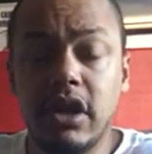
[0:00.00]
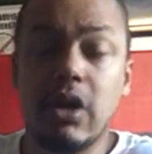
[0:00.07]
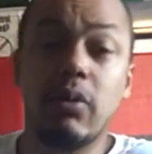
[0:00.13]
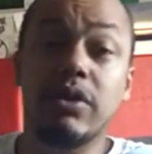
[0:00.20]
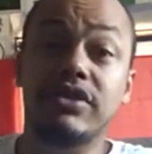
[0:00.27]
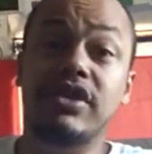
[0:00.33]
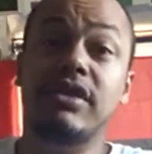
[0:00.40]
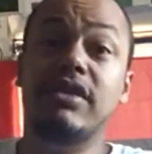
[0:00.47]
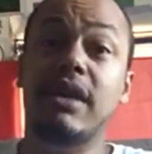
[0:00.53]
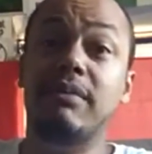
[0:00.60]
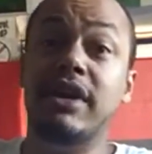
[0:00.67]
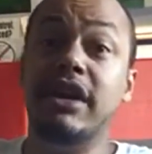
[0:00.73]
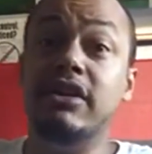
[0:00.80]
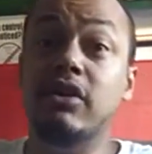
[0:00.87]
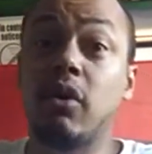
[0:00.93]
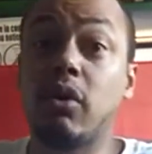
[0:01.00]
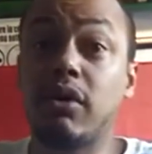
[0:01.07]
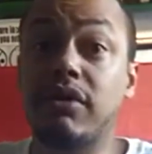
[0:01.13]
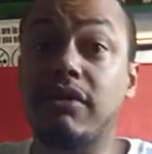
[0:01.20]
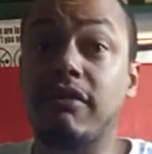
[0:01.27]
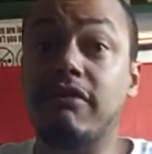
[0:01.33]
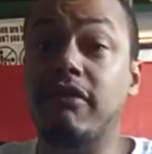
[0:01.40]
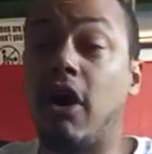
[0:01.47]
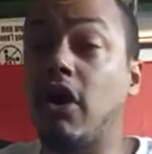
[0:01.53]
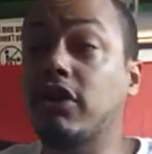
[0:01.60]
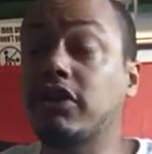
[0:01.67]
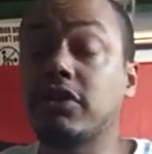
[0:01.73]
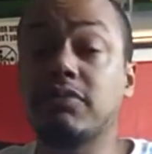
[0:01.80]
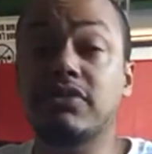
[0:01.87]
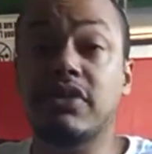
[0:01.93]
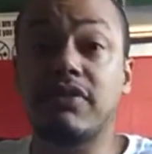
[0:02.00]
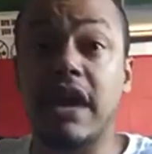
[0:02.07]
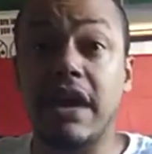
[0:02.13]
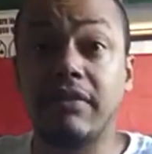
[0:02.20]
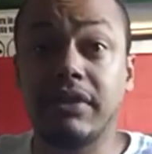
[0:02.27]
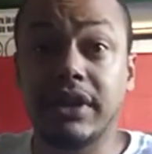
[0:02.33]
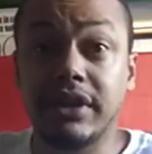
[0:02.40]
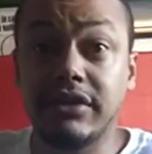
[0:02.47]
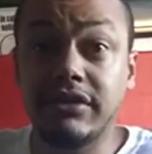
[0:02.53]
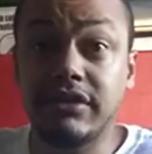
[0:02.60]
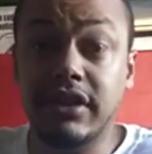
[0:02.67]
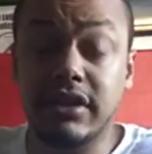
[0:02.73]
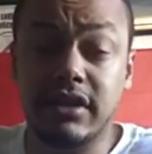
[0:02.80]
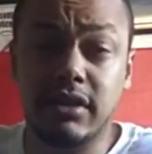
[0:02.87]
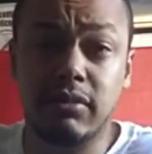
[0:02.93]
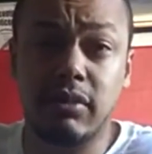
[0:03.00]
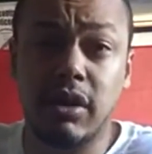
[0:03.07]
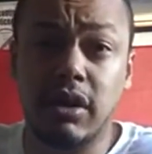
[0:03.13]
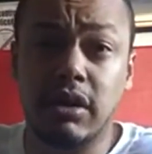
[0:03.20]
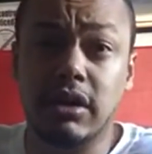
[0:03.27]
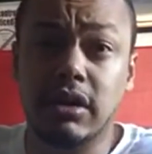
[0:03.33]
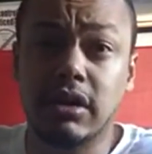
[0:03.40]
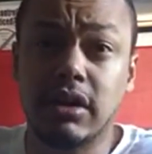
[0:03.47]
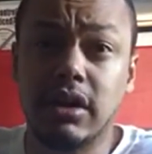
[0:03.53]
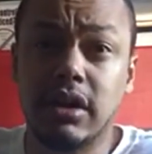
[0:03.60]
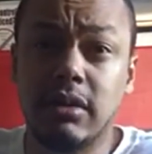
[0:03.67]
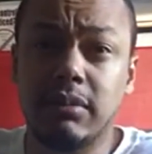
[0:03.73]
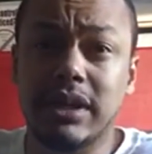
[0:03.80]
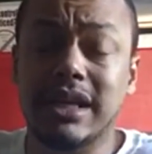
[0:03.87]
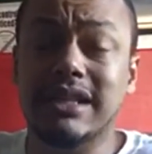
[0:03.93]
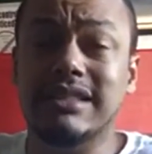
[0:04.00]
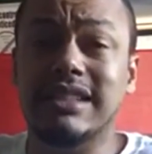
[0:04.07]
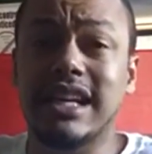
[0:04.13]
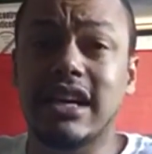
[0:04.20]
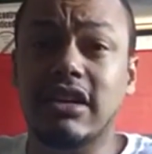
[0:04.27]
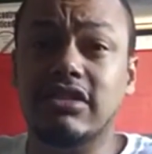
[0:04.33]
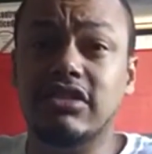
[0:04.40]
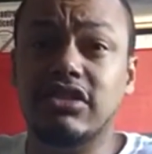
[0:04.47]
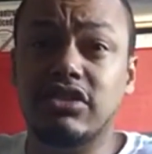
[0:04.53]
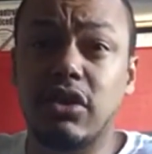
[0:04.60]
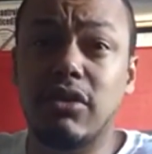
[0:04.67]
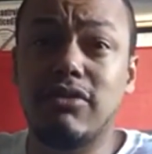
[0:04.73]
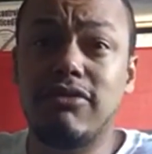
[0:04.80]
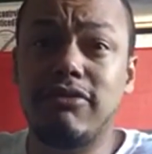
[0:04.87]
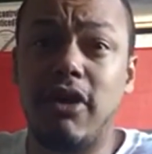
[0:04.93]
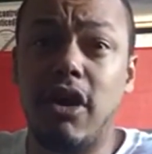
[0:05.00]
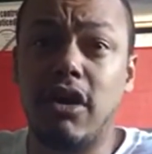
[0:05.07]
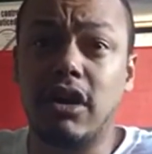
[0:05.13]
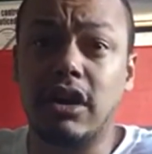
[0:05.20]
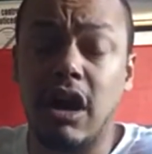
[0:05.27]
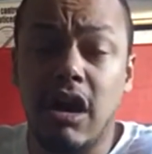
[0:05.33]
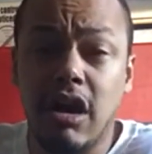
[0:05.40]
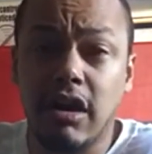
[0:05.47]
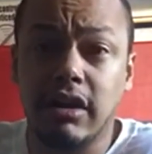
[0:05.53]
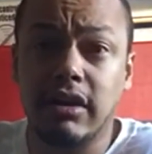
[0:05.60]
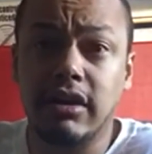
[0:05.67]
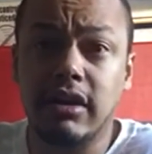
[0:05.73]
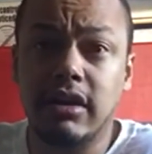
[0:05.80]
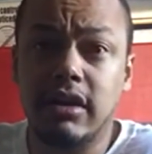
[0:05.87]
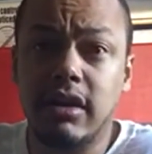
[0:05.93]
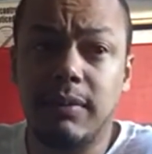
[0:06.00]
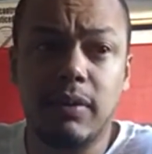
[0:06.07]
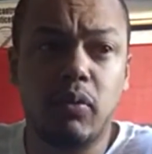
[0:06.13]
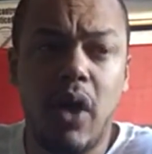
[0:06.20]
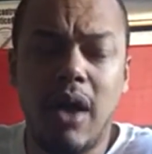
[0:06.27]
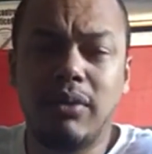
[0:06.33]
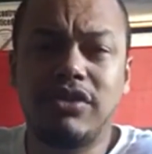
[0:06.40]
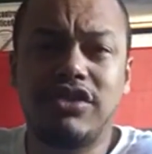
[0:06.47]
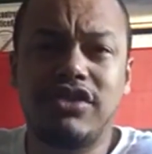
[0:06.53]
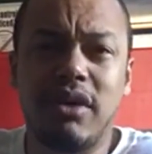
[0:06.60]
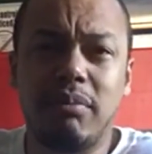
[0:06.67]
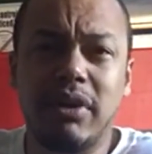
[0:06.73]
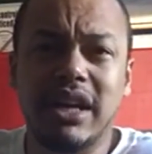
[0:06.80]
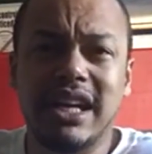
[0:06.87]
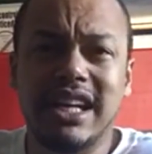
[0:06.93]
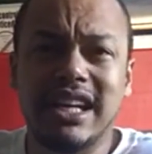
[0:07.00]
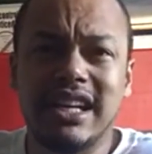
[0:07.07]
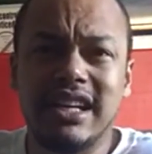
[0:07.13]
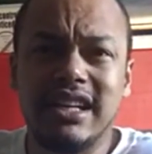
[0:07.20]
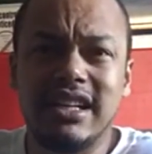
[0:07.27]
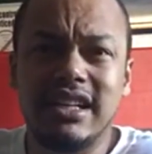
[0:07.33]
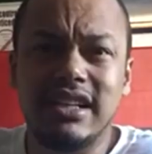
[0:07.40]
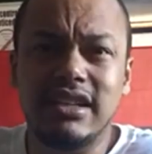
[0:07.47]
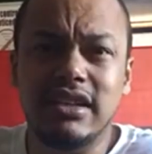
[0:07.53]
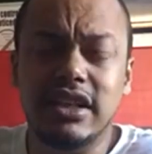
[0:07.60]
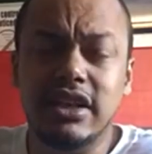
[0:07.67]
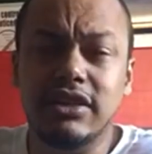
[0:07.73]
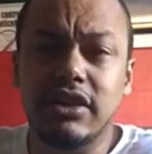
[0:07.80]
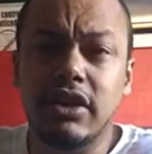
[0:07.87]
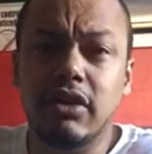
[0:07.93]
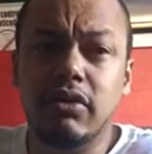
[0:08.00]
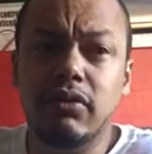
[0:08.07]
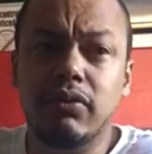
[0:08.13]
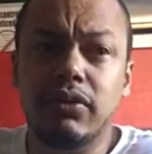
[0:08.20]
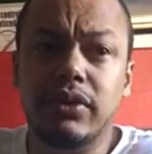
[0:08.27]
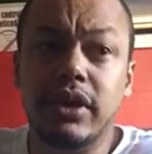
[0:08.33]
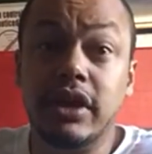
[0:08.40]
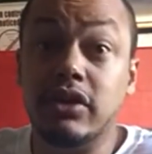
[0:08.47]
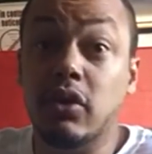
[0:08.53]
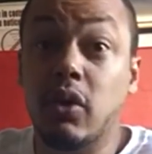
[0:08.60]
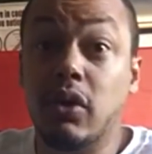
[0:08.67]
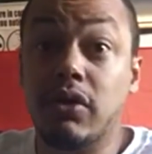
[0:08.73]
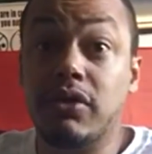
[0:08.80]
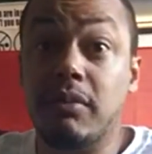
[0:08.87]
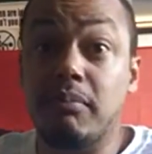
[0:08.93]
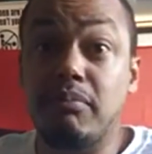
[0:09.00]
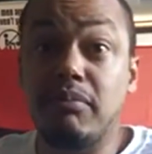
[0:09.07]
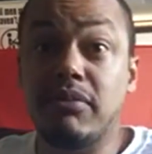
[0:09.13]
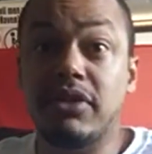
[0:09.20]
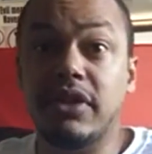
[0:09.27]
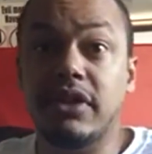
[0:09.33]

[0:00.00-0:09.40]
We see them ignore the volumes of evidence that they're wrong because they are so far gone. I mean, why would somebody, ignore the